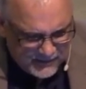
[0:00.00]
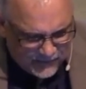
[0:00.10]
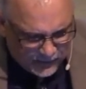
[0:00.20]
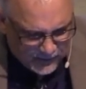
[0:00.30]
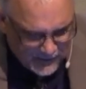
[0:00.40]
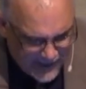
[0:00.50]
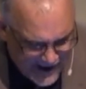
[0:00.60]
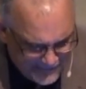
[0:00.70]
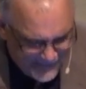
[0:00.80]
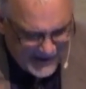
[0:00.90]
for
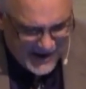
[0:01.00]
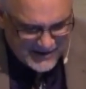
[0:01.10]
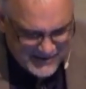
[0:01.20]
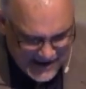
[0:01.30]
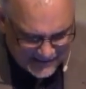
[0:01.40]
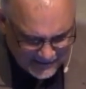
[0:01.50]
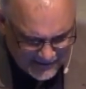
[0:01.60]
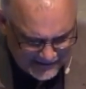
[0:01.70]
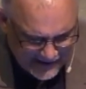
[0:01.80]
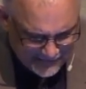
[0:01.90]
life and death."
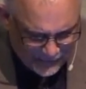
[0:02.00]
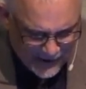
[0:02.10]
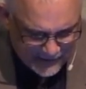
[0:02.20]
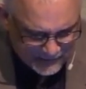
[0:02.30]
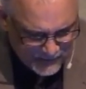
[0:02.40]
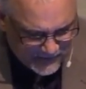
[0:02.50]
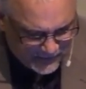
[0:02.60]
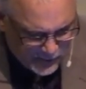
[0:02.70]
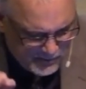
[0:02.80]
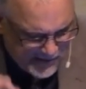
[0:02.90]
Look at that phrase. So
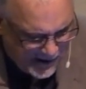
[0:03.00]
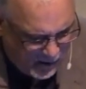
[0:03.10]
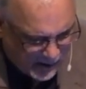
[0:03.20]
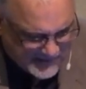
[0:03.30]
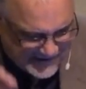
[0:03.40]
you're in my heart